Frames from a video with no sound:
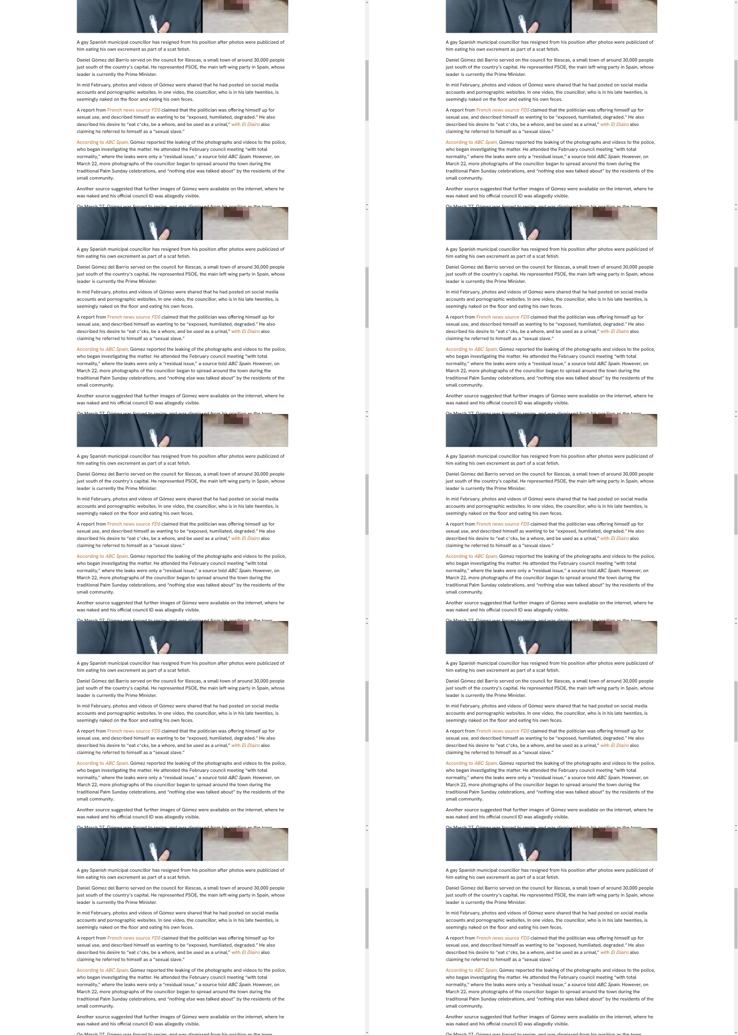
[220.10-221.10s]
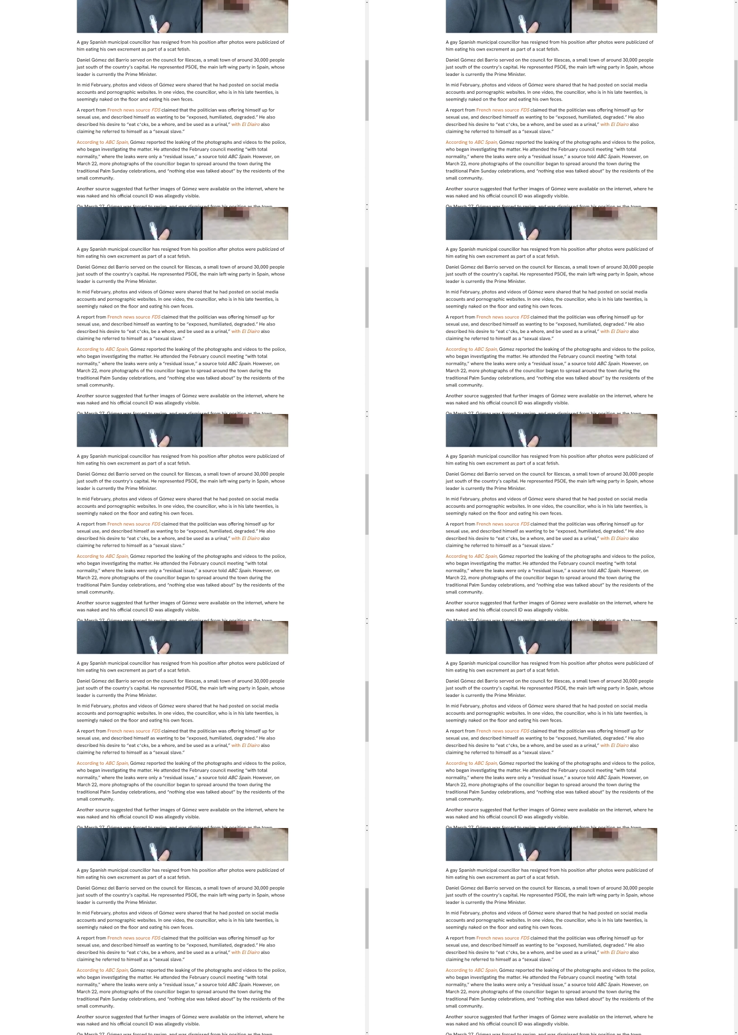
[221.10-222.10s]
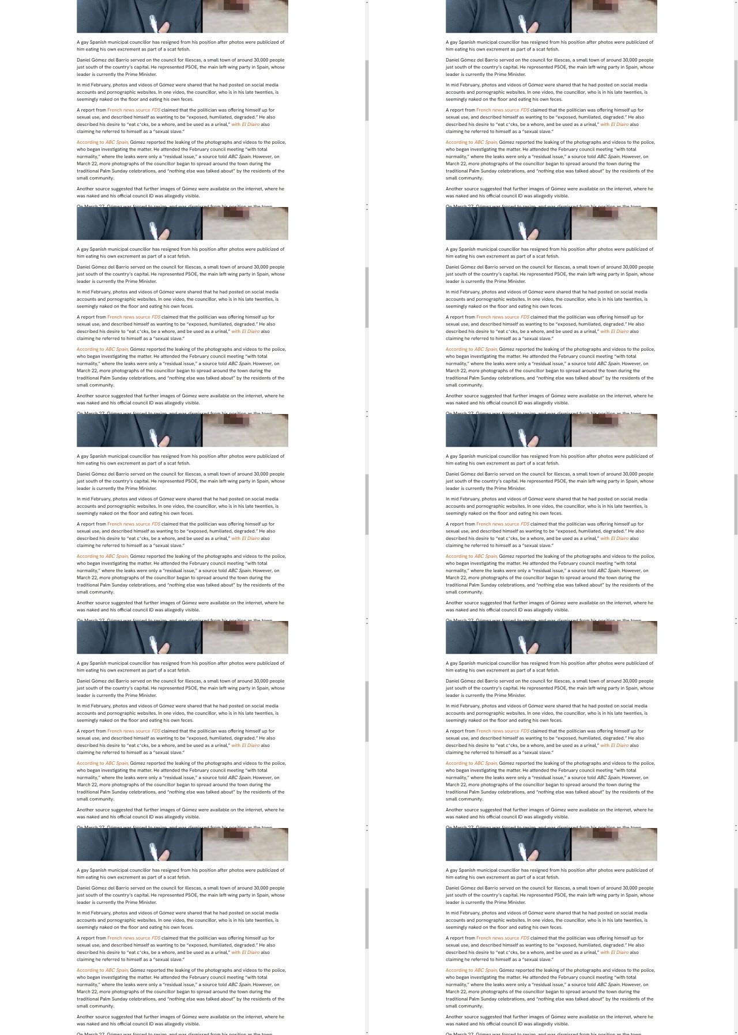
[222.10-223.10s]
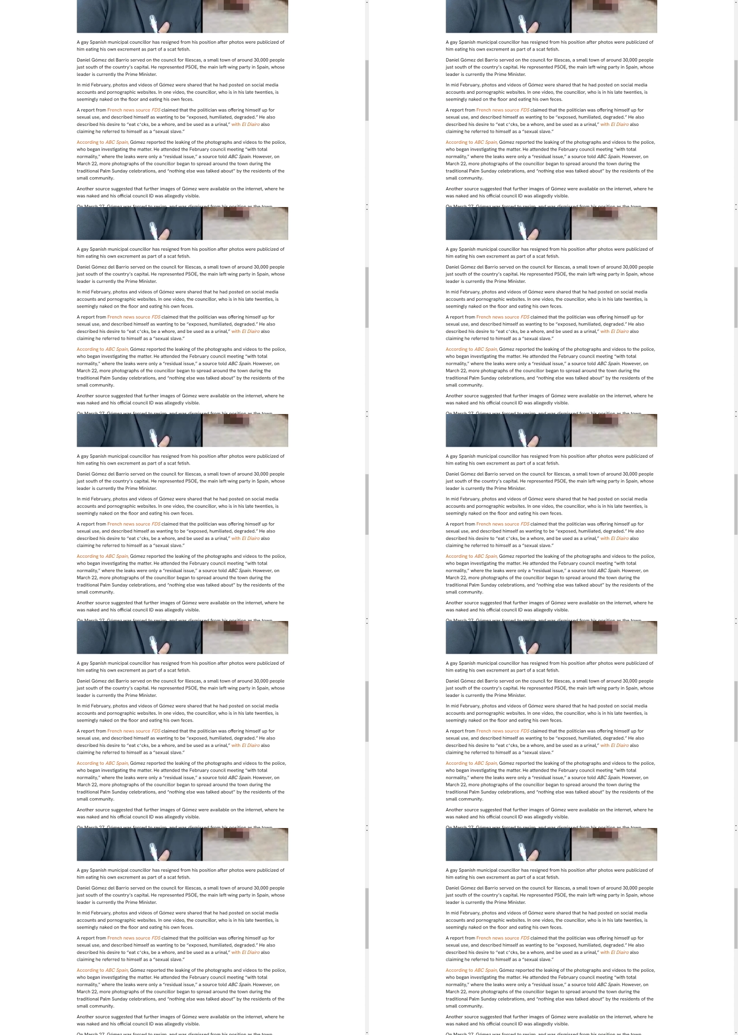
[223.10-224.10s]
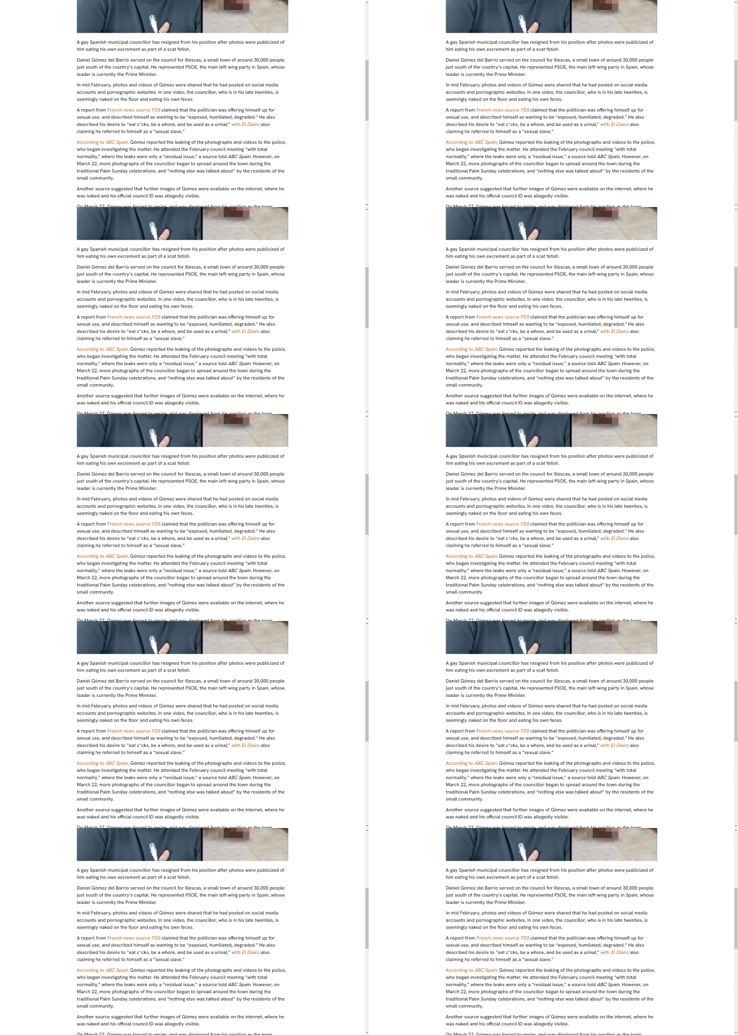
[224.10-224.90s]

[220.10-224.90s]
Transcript: Nobody's mouth can be seen.